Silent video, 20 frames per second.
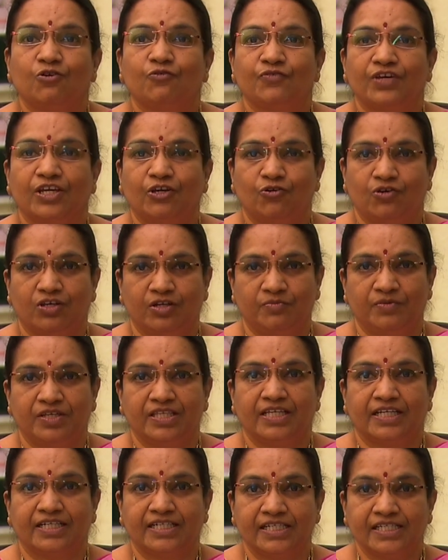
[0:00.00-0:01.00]
of economy
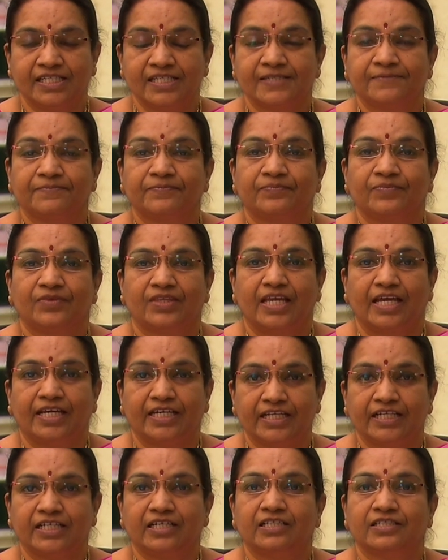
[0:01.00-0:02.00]
that is
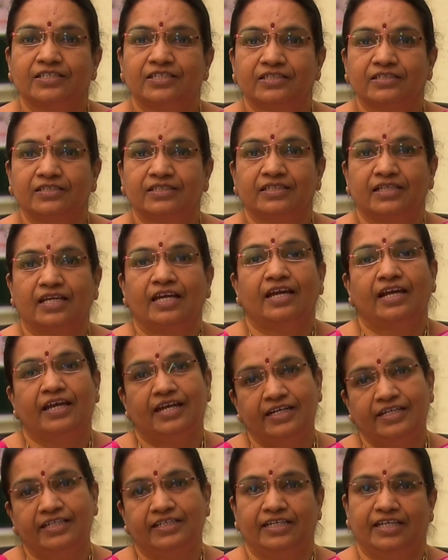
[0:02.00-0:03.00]
agriculture
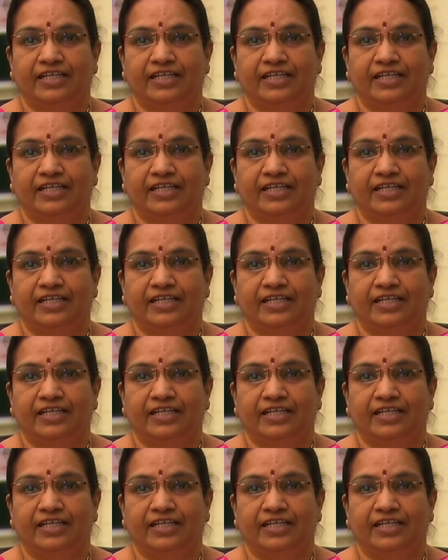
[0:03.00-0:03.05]
and